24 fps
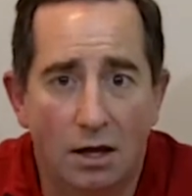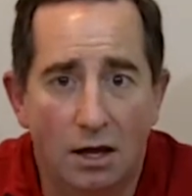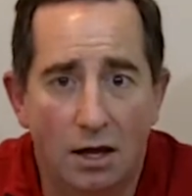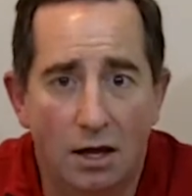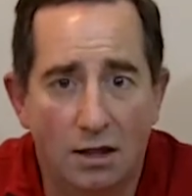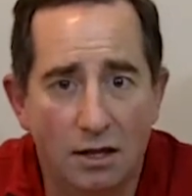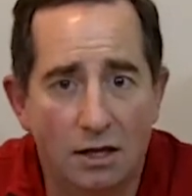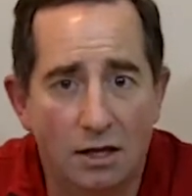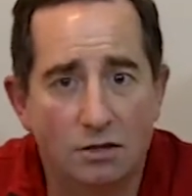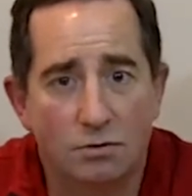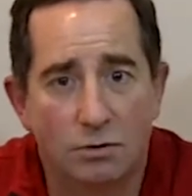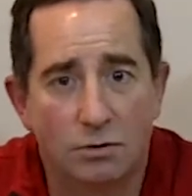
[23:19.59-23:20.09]

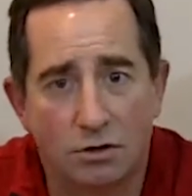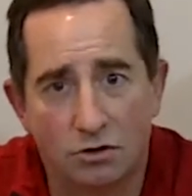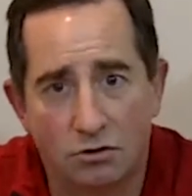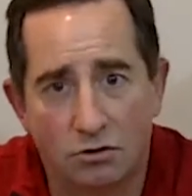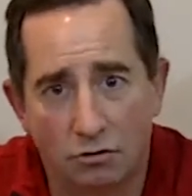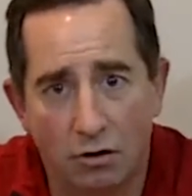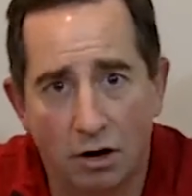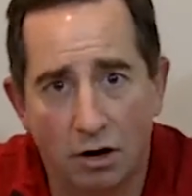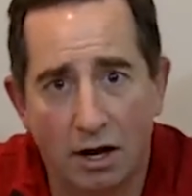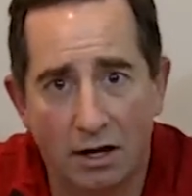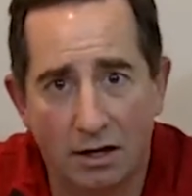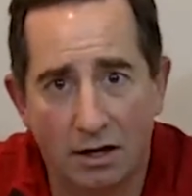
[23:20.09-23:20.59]
And that's what
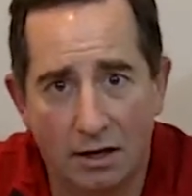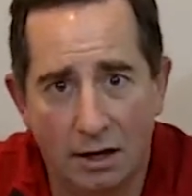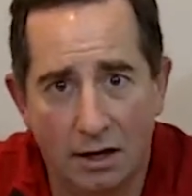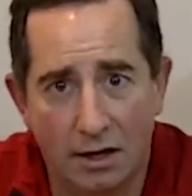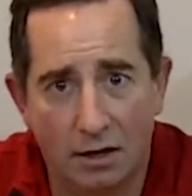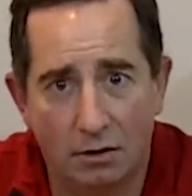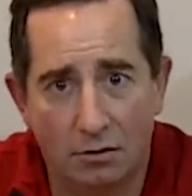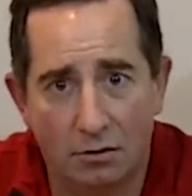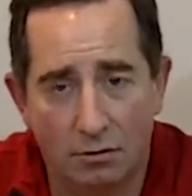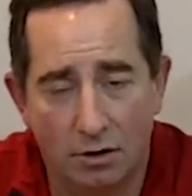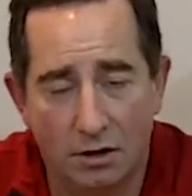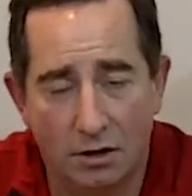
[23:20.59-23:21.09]
dry
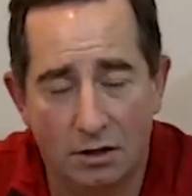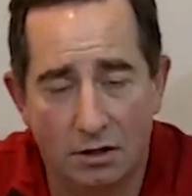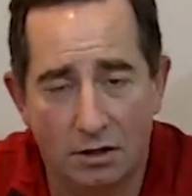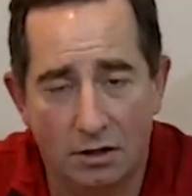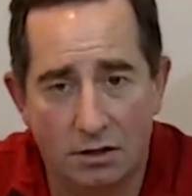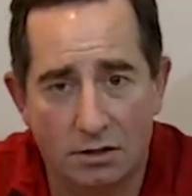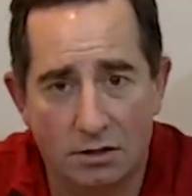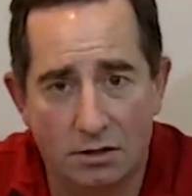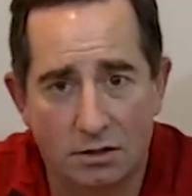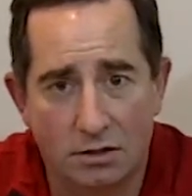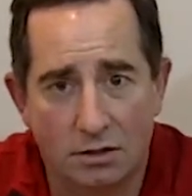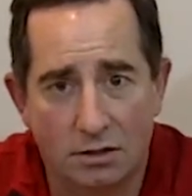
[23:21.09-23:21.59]
gangrene
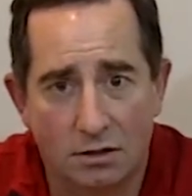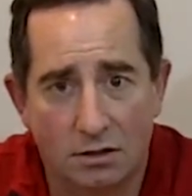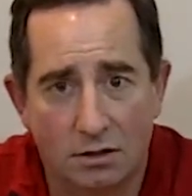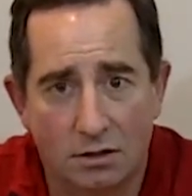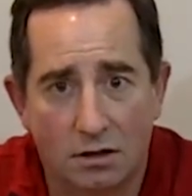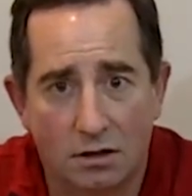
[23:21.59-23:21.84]
is.